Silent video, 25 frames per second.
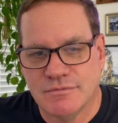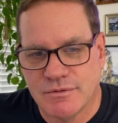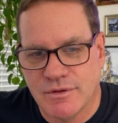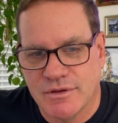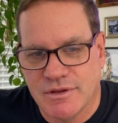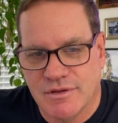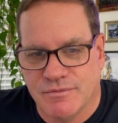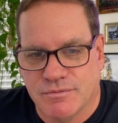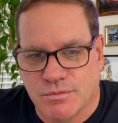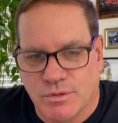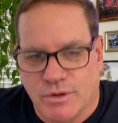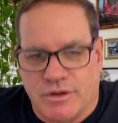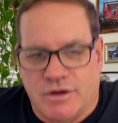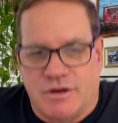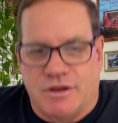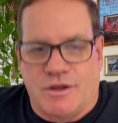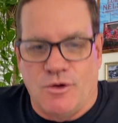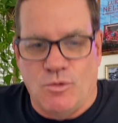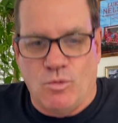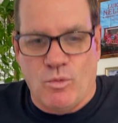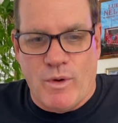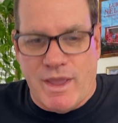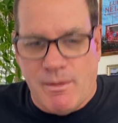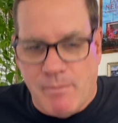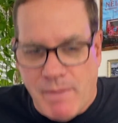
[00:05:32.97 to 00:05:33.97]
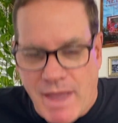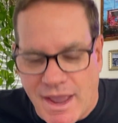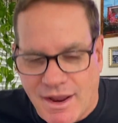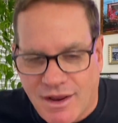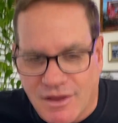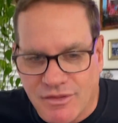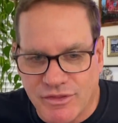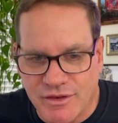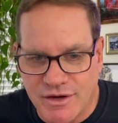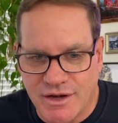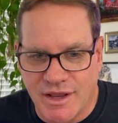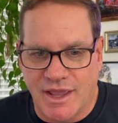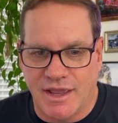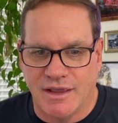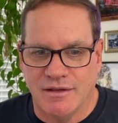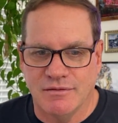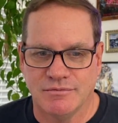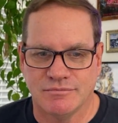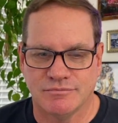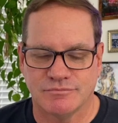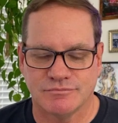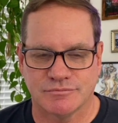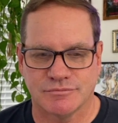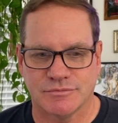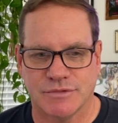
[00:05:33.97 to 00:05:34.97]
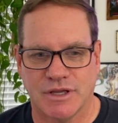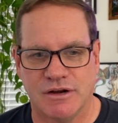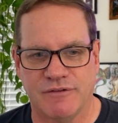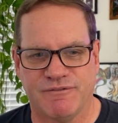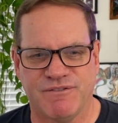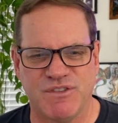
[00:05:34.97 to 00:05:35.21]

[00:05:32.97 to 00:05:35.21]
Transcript: if we're going to go way back in the day, and a